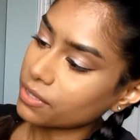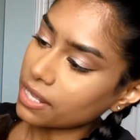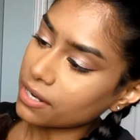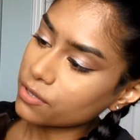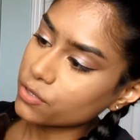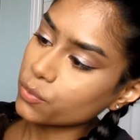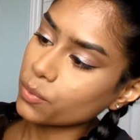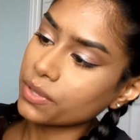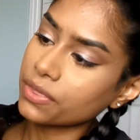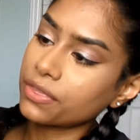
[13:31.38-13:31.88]
that
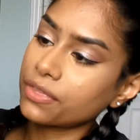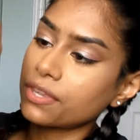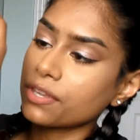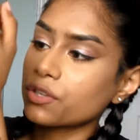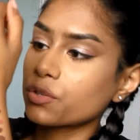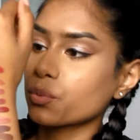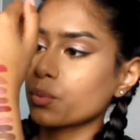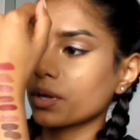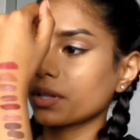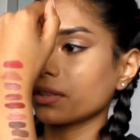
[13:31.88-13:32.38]
is what
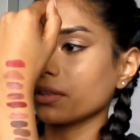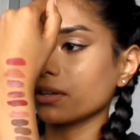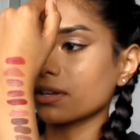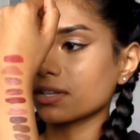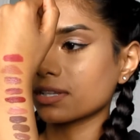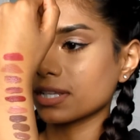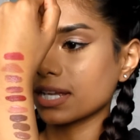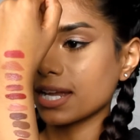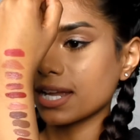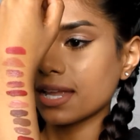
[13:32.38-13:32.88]
this one
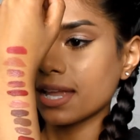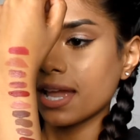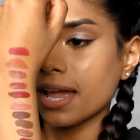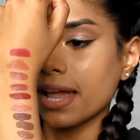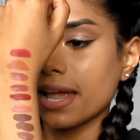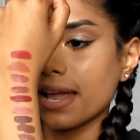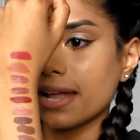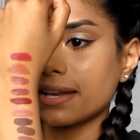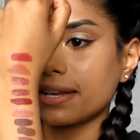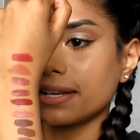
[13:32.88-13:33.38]
looks like,
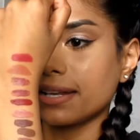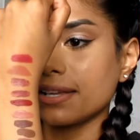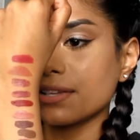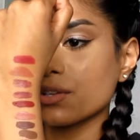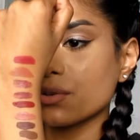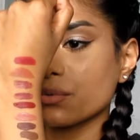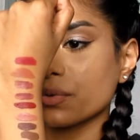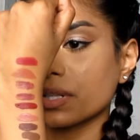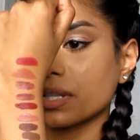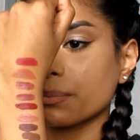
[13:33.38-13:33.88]
and it is
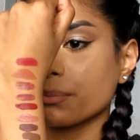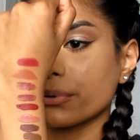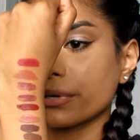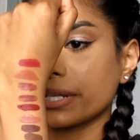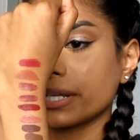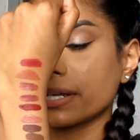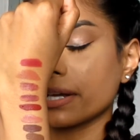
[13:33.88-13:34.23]
a really pretty